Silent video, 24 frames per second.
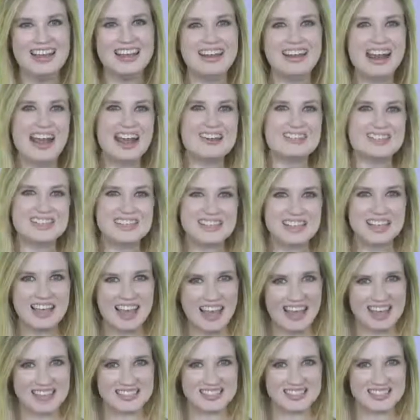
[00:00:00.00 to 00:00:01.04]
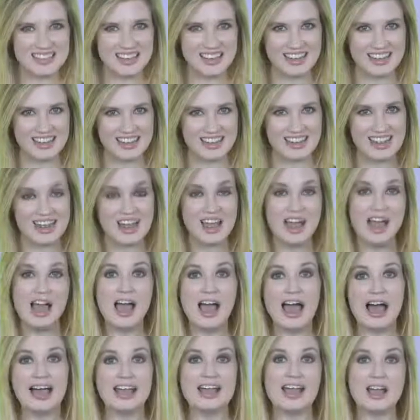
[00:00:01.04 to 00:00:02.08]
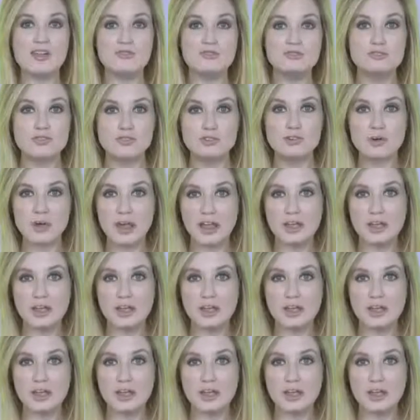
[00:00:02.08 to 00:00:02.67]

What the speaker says: Now to casting. I have two